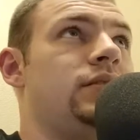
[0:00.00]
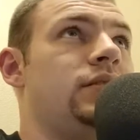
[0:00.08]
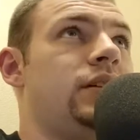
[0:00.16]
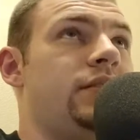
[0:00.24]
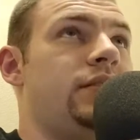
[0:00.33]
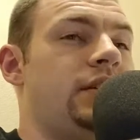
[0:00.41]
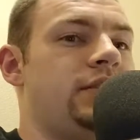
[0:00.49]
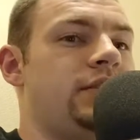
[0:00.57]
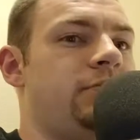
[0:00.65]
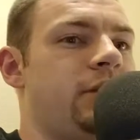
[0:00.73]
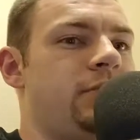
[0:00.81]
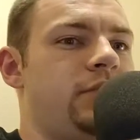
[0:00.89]
I think the
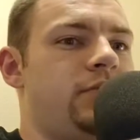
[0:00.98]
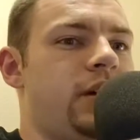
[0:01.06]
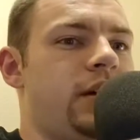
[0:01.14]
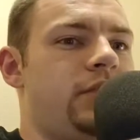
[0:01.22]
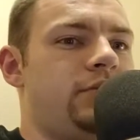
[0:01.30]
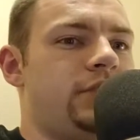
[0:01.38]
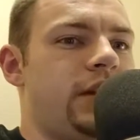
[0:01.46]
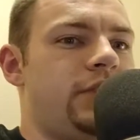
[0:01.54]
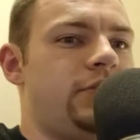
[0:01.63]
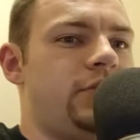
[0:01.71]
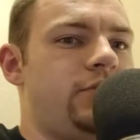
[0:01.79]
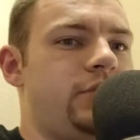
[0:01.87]
Mummy ride was
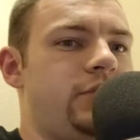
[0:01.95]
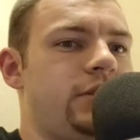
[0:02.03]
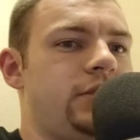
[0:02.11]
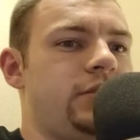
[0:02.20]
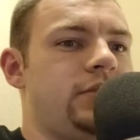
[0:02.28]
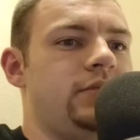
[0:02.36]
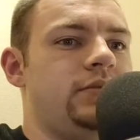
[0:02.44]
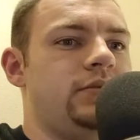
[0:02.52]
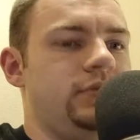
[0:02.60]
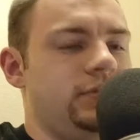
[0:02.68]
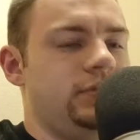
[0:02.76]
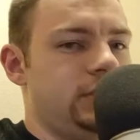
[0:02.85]
actually really good.
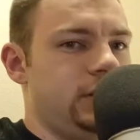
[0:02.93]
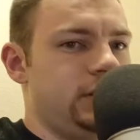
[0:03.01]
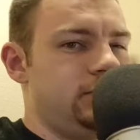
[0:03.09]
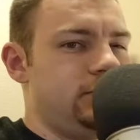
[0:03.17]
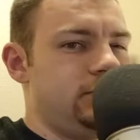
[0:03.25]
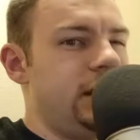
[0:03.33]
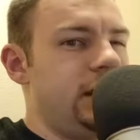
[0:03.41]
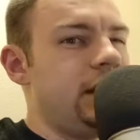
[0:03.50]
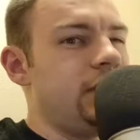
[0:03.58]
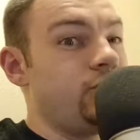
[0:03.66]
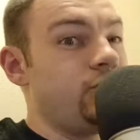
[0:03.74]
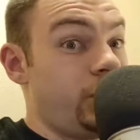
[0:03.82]
It
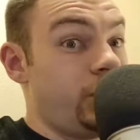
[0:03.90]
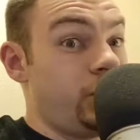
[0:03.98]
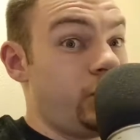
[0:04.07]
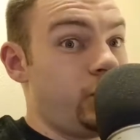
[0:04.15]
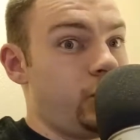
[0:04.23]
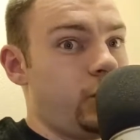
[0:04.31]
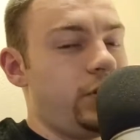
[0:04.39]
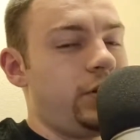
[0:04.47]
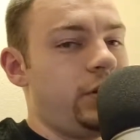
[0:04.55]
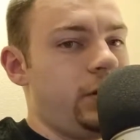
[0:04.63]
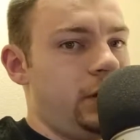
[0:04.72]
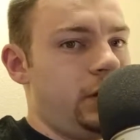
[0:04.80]
is really short,
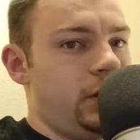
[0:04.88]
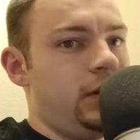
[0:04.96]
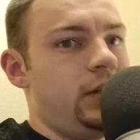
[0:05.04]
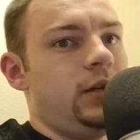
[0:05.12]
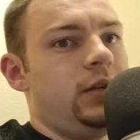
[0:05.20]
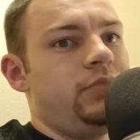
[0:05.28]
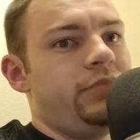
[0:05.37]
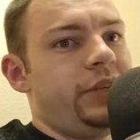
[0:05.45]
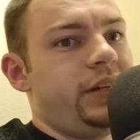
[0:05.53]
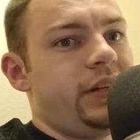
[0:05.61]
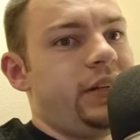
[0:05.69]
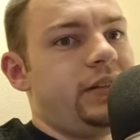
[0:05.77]
but
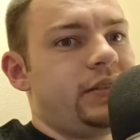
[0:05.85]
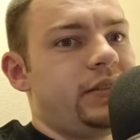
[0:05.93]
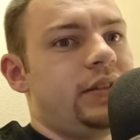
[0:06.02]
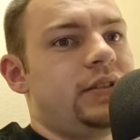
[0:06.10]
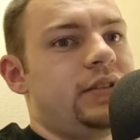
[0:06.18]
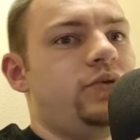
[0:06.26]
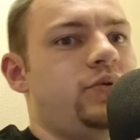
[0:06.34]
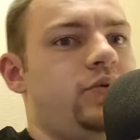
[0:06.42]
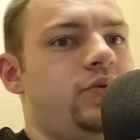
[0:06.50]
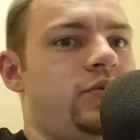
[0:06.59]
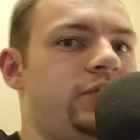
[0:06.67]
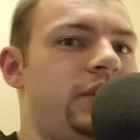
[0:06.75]
it is kind of
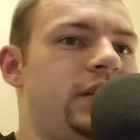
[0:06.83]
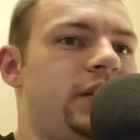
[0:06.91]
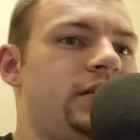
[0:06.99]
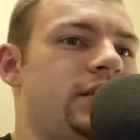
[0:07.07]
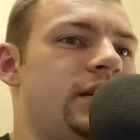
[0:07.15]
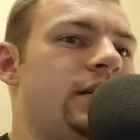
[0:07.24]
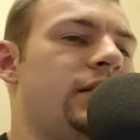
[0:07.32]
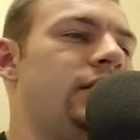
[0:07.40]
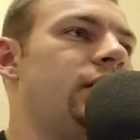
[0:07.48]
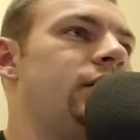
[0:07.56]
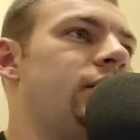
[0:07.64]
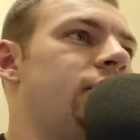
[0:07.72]
cool. It's kind of
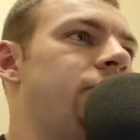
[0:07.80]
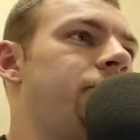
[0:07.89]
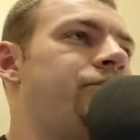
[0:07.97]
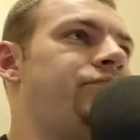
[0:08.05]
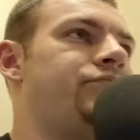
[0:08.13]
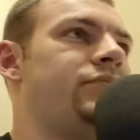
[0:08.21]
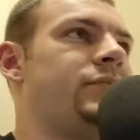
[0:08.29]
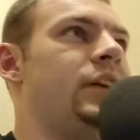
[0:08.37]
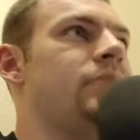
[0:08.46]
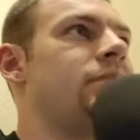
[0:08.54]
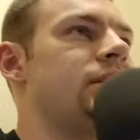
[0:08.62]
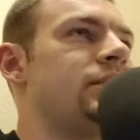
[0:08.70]
like a, I
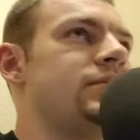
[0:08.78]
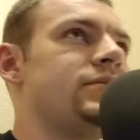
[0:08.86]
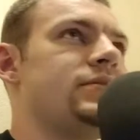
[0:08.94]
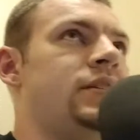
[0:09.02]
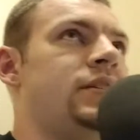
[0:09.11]
mean, it's